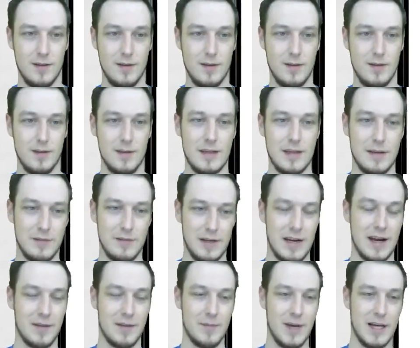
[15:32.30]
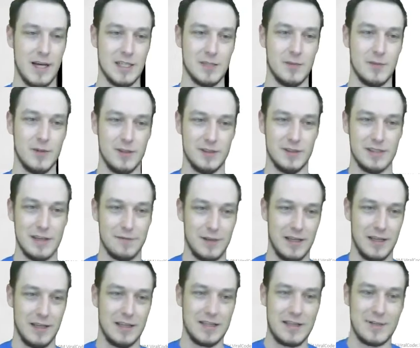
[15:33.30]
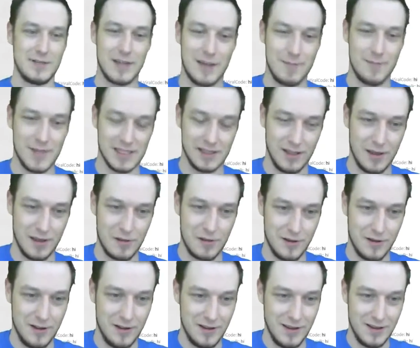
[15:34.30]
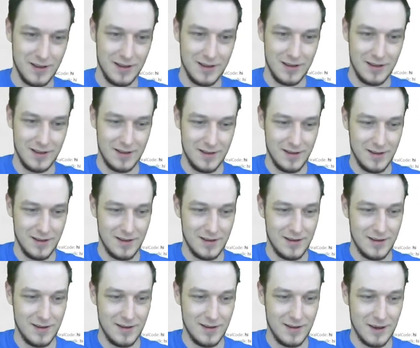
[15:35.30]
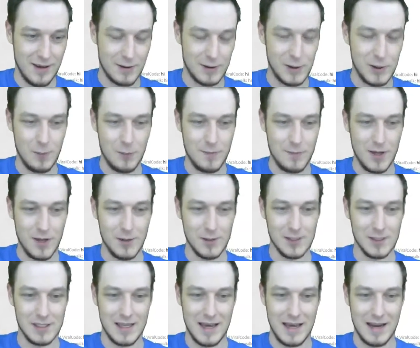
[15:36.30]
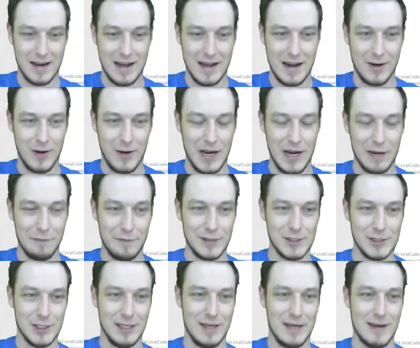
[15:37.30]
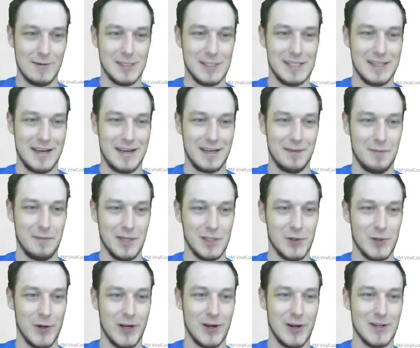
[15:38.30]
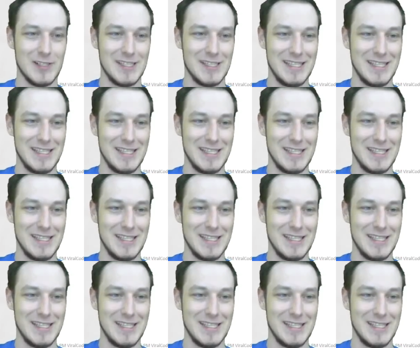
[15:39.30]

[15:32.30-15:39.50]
definitely not impossible. Definitely a miss lethal. I was too amused at how inefficiently I was stacking my triggers.